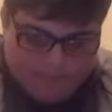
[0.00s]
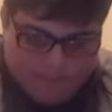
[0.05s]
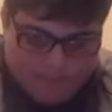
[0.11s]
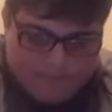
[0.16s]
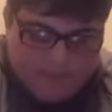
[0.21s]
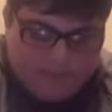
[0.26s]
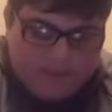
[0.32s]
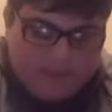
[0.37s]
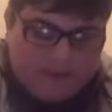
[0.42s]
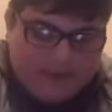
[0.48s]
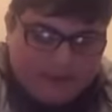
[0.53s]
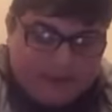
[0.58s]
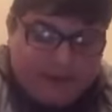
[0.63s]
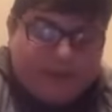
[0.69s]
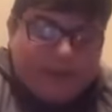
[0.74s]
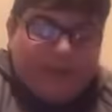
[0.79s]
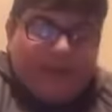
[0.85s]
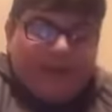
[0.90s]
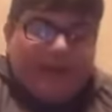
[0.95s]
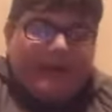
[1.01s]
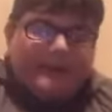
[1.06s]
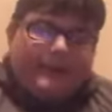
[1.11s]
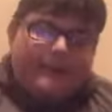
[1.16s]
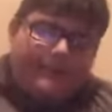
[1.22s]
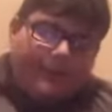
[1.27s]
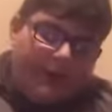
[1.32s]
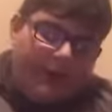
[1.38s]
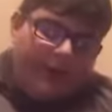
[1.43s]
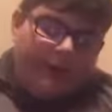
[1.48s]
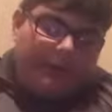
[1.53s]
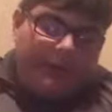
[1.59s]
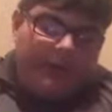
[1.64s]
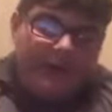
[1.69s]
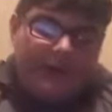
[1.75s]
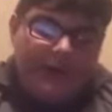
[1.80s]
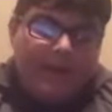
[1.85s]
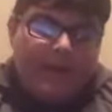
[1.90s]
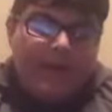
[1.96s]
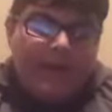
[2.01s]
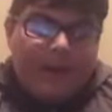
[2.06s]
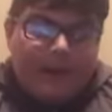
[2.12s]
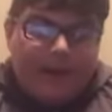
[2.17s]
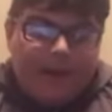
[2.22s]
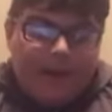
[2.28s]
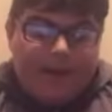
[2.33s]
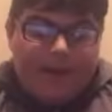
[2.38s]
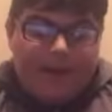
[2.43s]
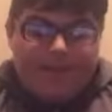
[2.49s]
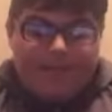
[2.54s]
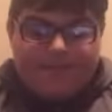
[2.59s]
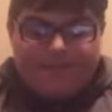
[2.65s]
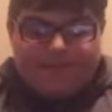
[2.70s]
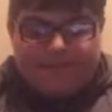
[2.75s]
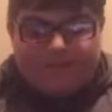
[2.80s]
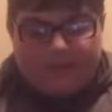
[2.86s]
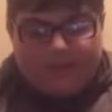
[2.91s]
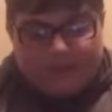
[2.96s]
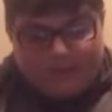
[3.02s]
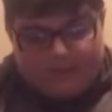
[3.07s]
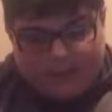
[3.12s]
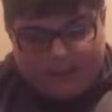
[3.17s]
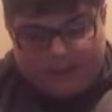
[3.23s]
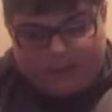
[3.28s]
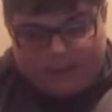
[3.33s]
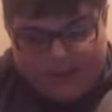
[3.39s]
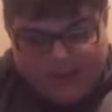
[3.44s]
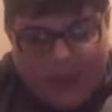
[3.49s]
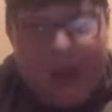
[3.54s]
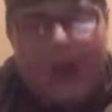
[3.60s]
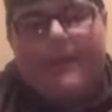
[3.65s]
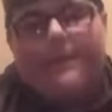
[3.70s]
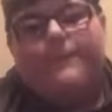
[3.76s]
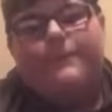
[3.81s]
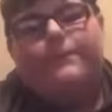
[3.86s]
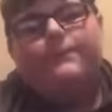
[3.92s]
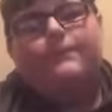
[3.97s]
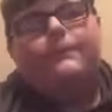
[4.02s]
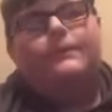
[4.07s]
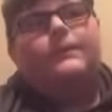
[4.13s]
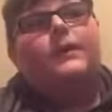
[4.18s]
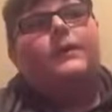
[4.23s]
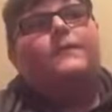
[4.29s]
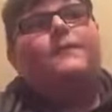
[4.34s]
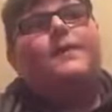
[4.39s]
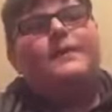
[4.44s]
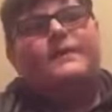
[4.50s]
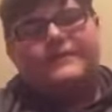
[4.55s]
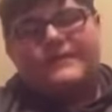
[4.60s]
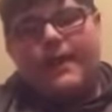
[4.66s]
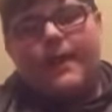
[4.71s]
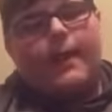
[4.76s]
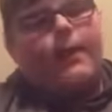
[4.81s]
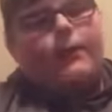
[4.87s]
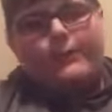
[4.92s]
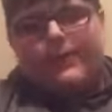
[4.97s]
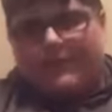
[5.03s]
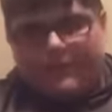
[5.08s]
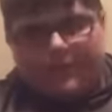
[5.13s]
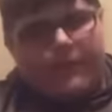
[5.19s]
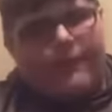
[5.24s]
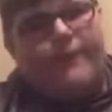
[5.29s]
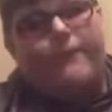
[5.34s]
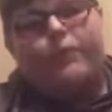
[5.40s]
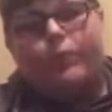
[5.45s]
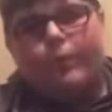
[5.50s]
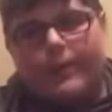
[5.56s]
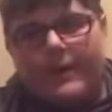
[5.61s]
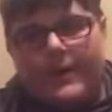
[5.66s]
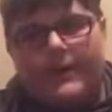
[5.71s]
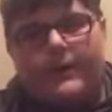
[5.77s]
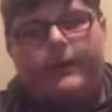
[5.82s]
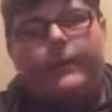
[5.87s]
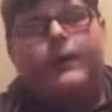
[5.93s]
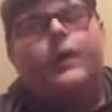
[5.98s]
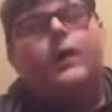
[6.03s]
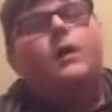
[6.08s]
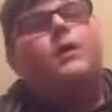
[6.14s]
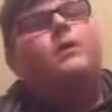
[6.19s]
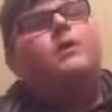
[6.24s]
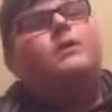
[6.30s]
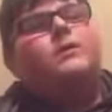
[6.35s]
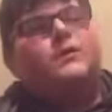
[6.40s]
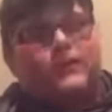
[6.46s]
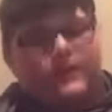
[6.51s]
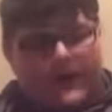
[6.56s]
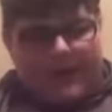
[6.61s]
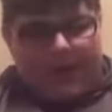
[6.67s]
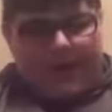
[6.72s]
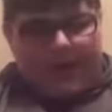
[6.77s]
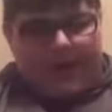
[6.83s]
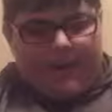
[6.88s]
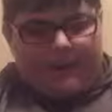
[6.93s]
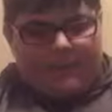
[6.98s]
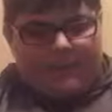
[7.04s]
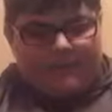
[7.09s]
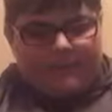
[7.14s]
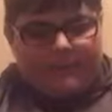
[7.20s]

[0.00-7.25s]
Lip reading: between Crystal Palace and Burnley. Yeah, they sell out near enough every week. The